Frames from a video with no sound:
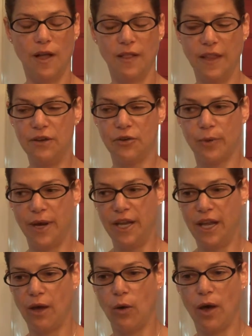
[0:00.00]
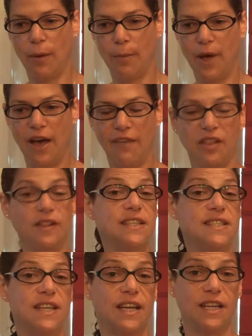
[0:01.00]
lender right now. I have the
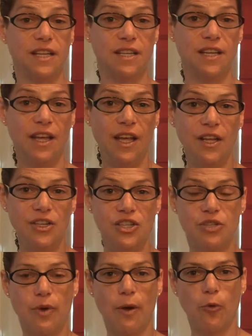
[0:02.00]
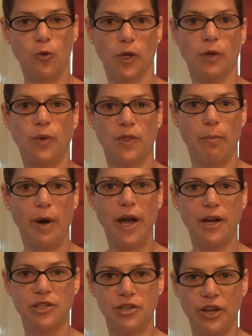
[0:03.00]
listing, and she's working with the
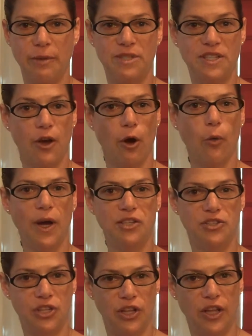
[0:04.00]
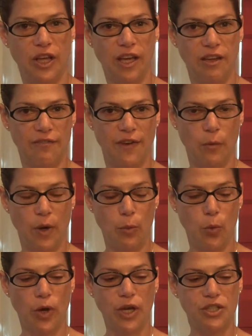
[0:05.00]
buyers. Her name is Carol White Schilling at Fairway
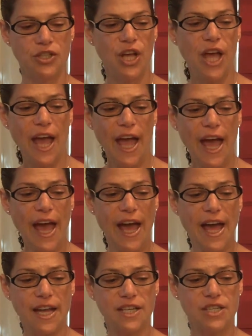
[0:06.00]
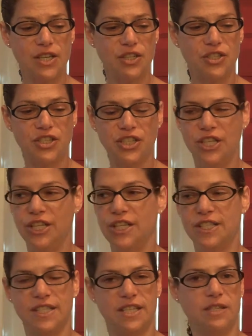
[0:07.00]
Mortgage, and she
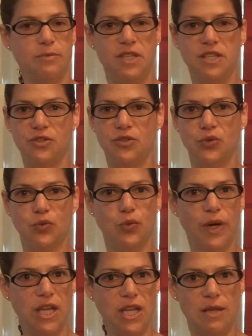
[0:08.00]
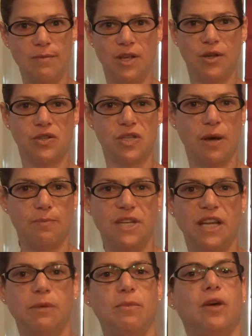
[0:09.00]
is sending me these great emails
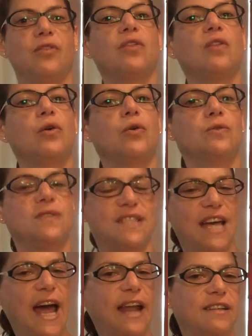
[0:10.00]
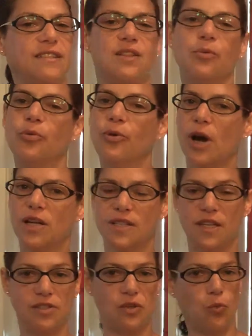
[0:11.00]
updating me on the loan status and the
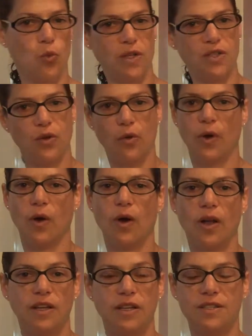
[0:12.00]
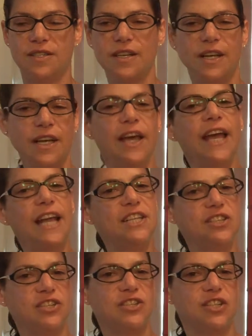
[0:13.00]
process and what's going on. And it's
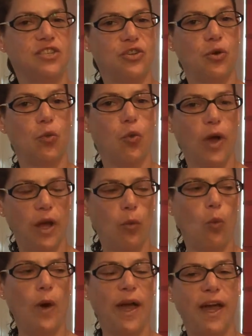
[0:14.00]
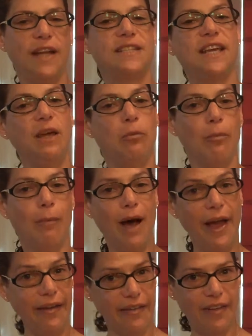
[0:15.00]
just such a great way to keep
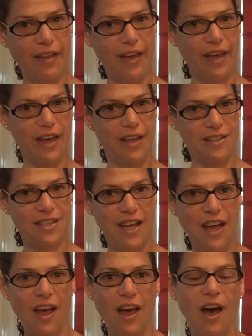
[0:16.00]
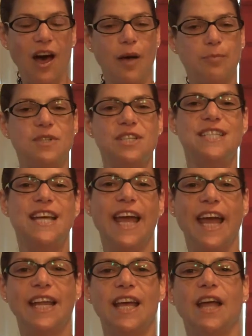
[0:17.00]
my client up to
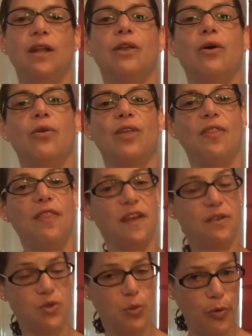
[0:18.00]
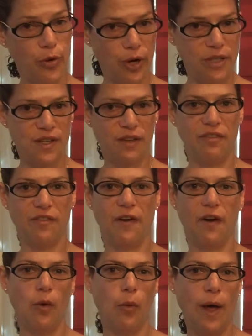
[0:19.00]
date and know that things are progressing
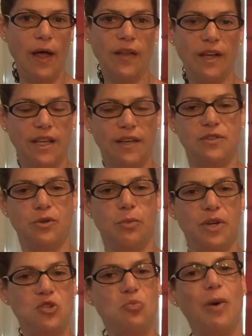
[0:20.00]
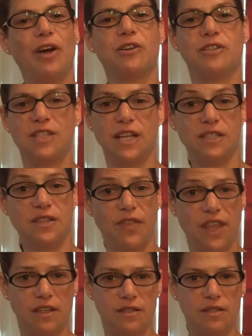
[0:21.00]
very well, and it gives you a much better sense of
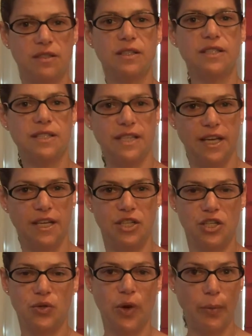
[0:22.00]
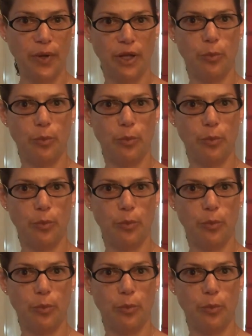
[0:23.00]
things as a listing agent. So I really